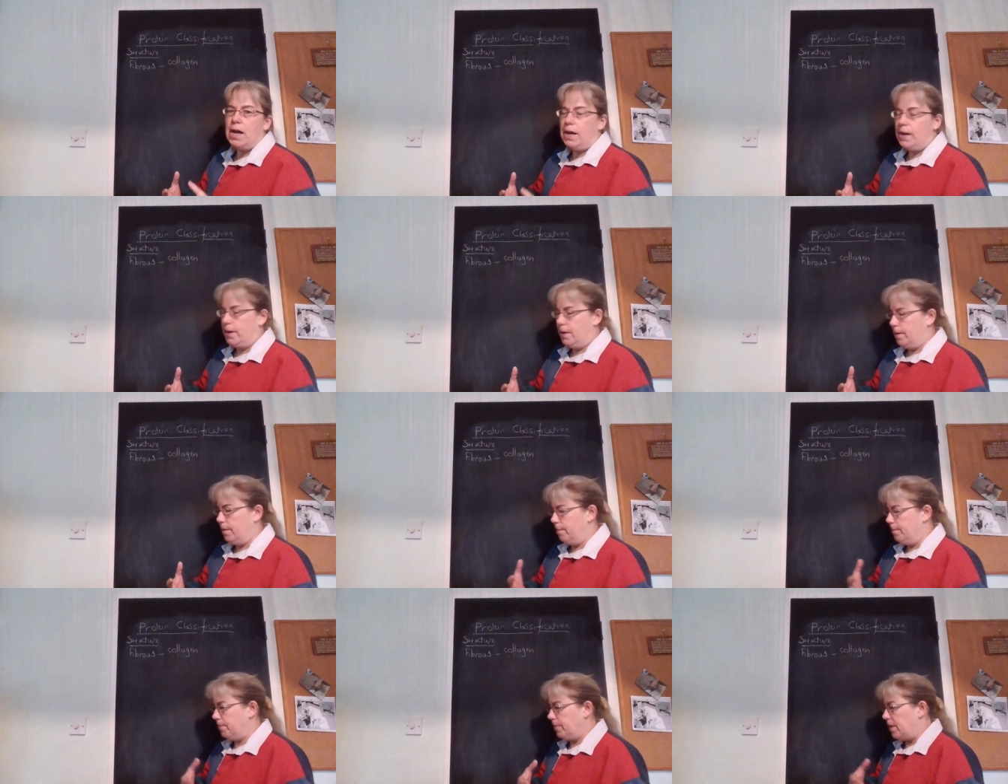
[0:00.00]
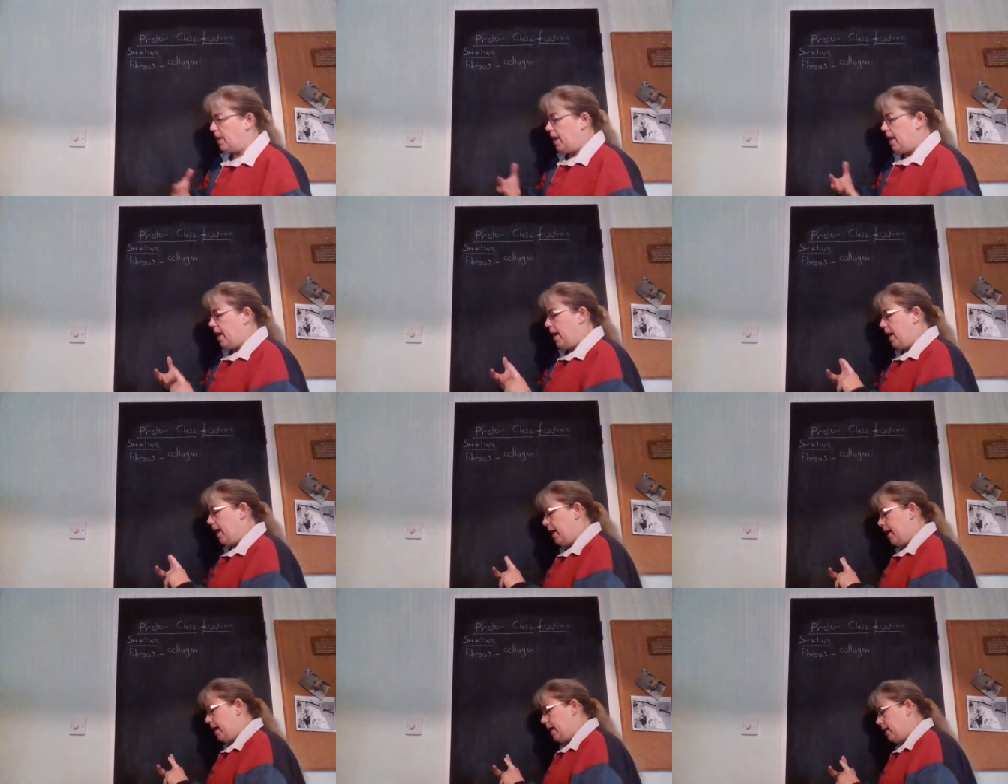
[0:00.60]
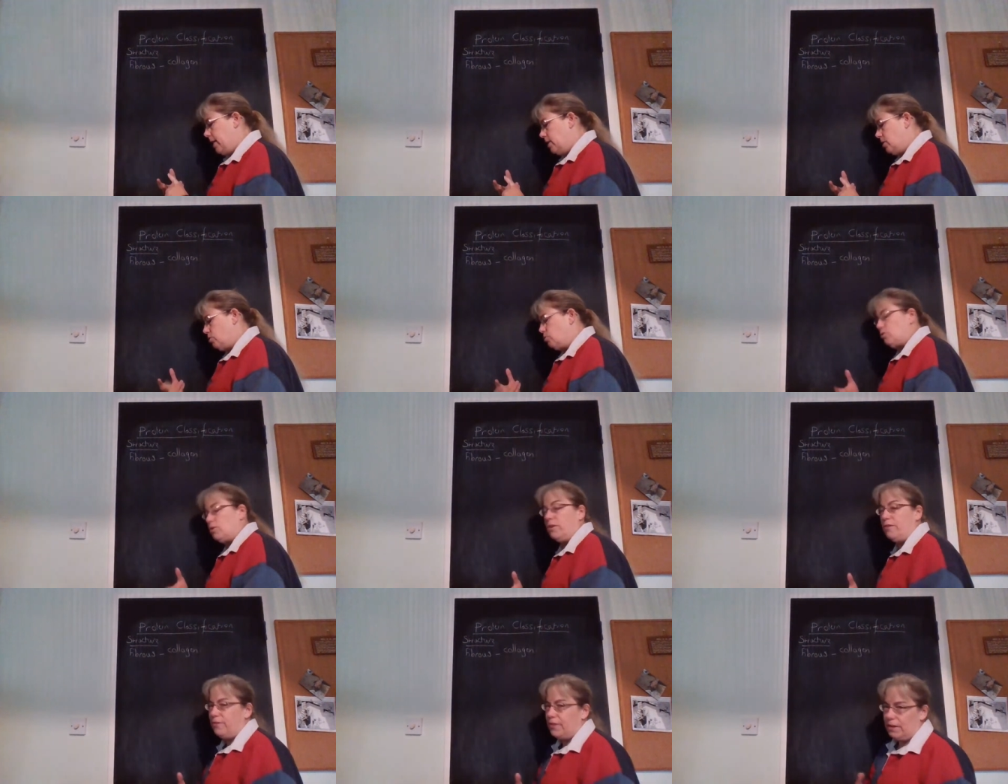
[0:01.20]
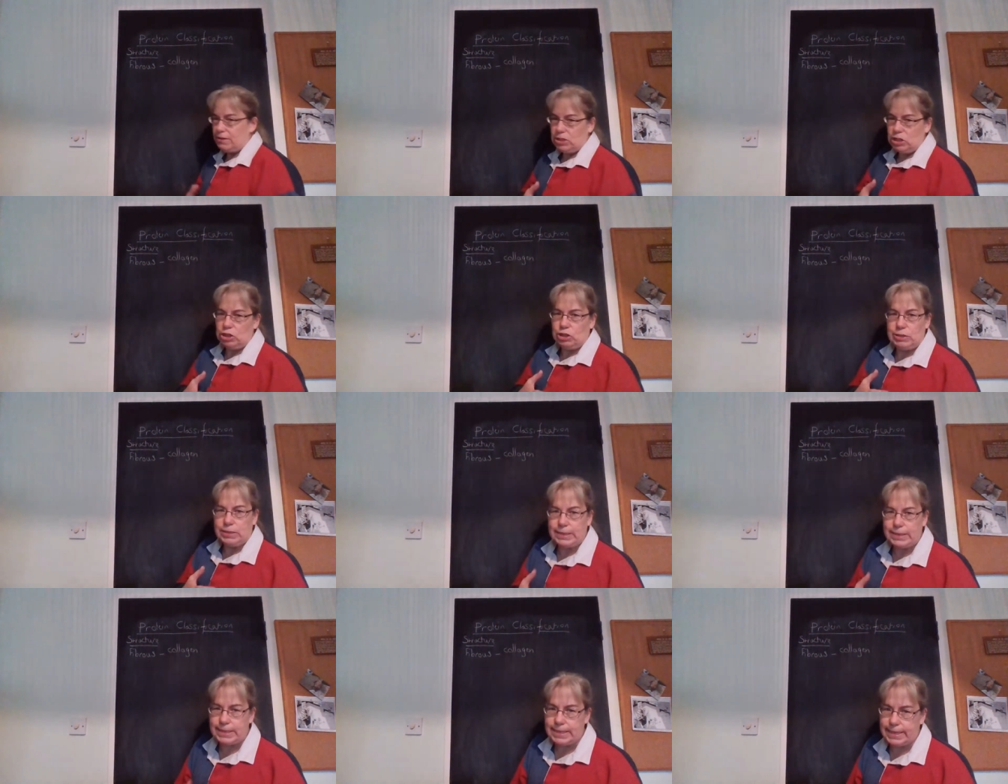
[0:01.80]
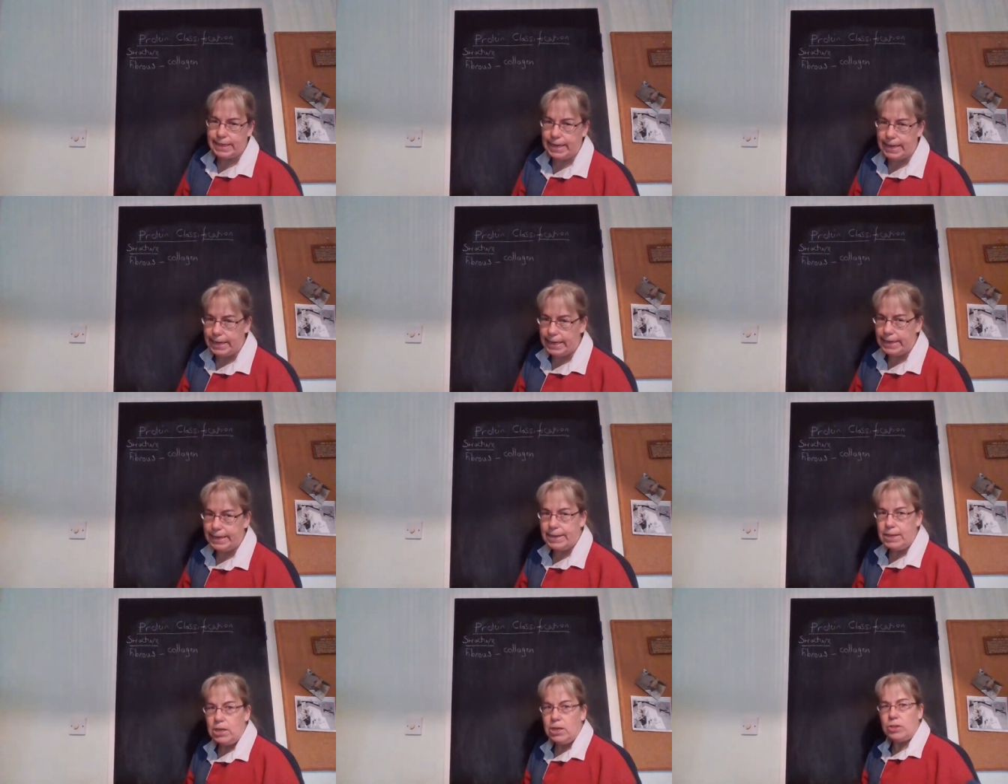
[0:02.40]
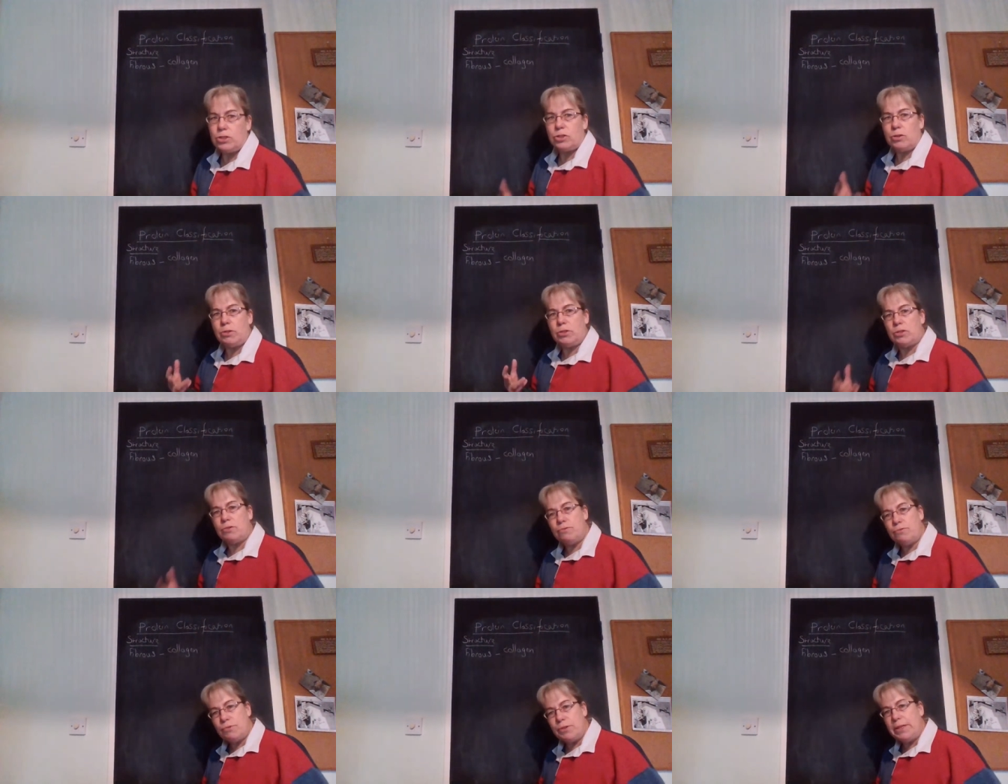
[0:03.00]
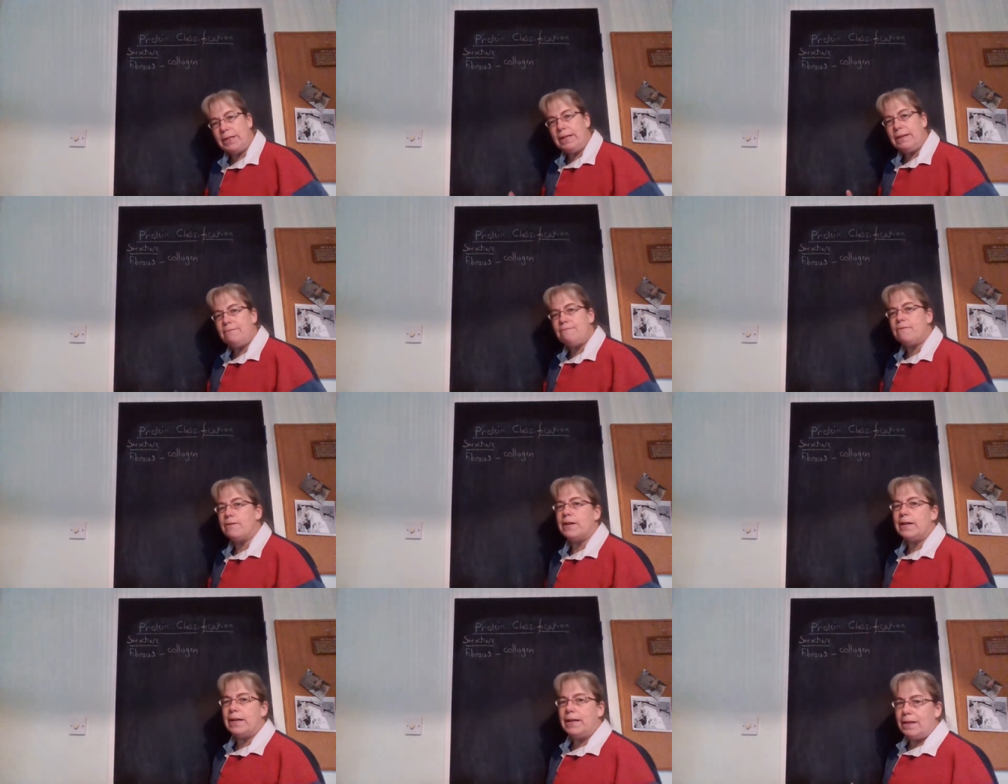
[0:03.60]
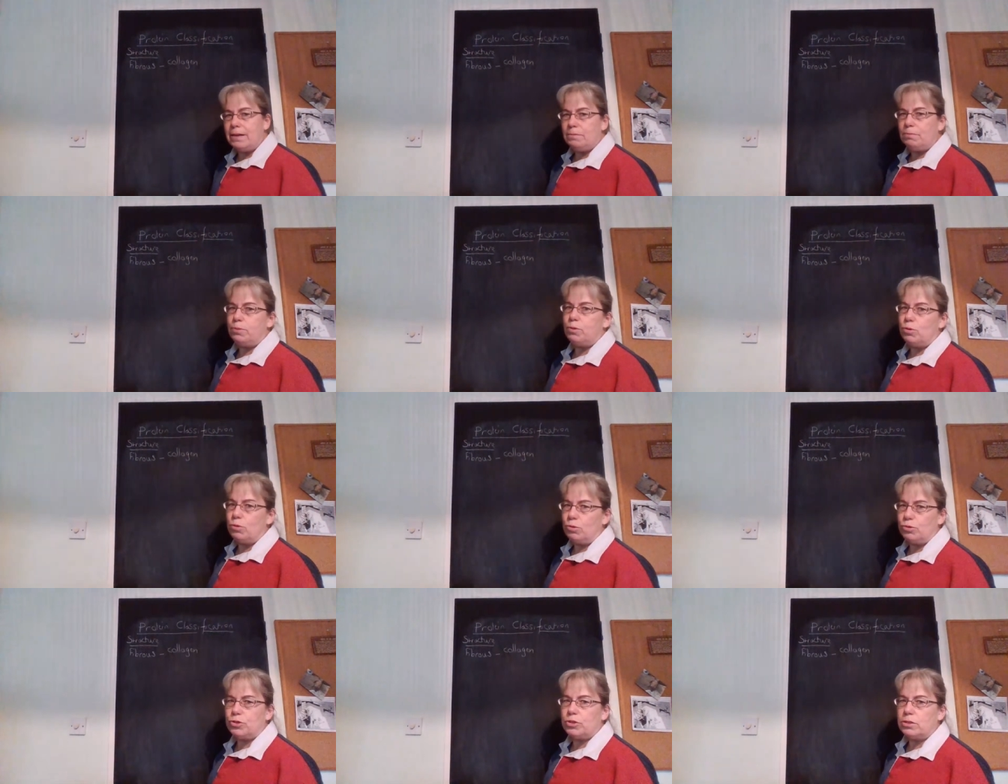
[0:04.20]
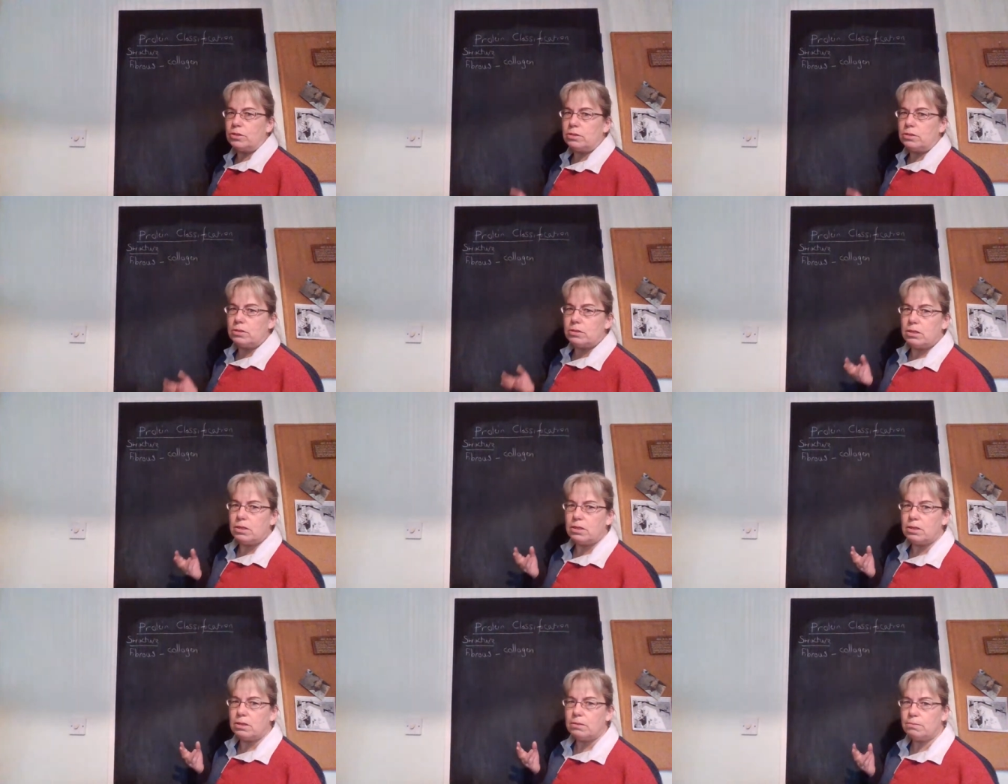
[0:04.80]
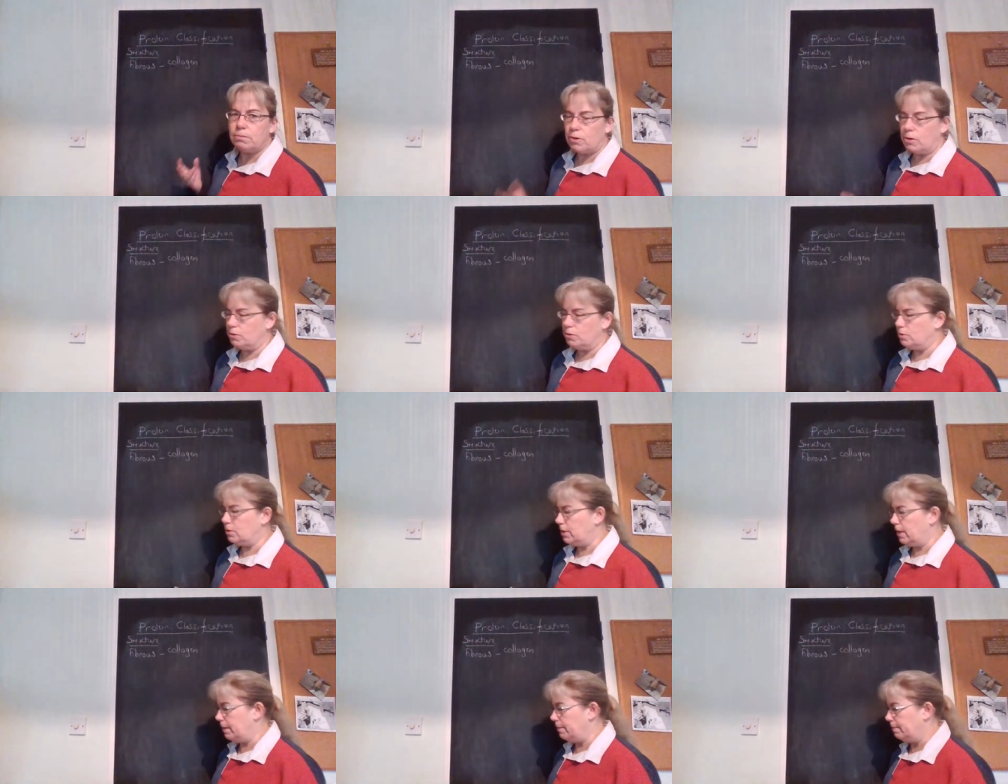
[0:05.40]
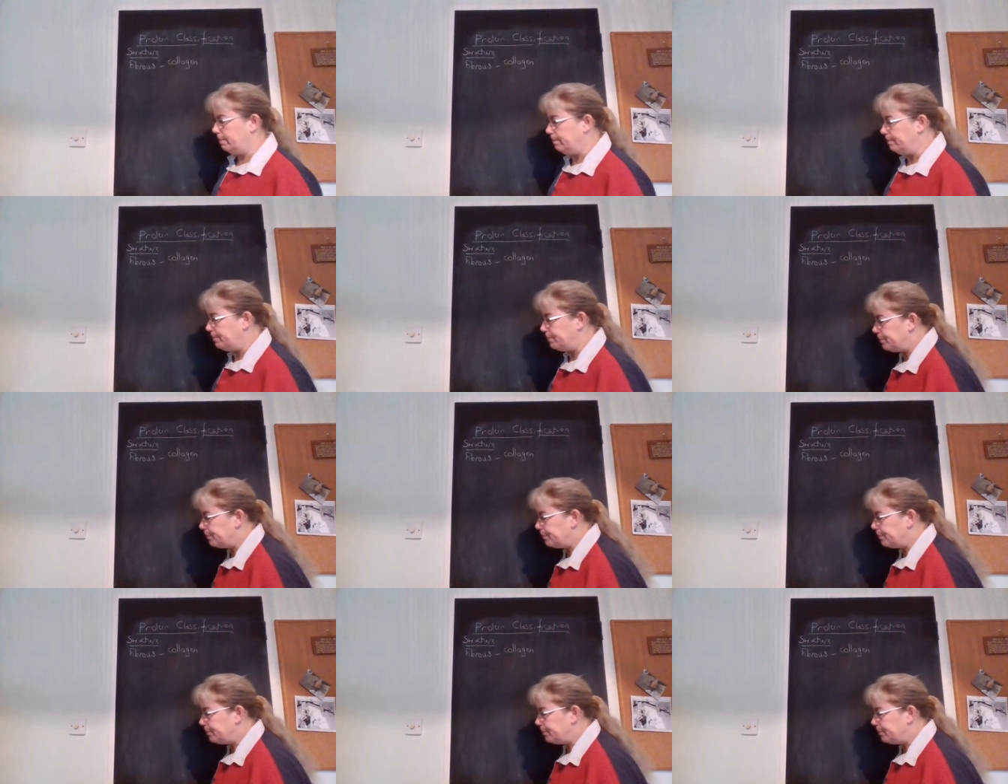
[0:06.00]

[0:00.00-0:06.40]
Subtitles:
and it's also found in your skin. So it's a really, really important protein.